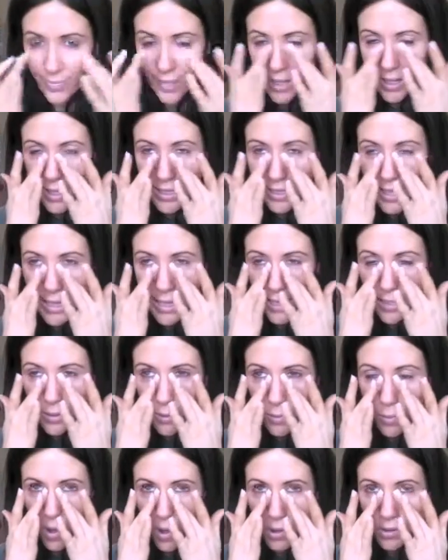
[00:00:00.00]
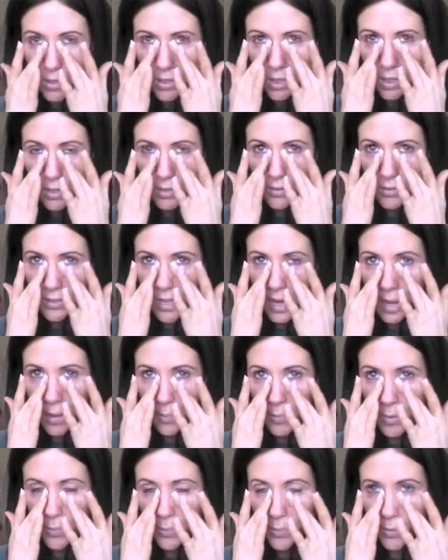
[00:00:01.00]
and it takes a while to kind of
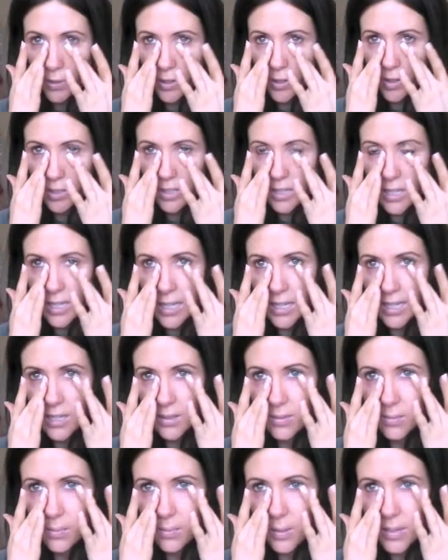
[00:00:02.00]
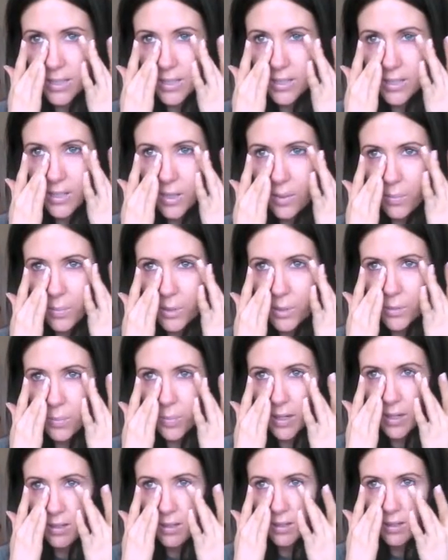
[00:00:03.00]
tap a product in, but it's so much
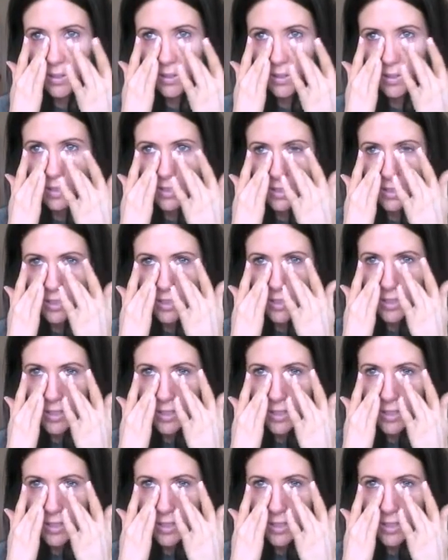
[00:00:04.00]
better than just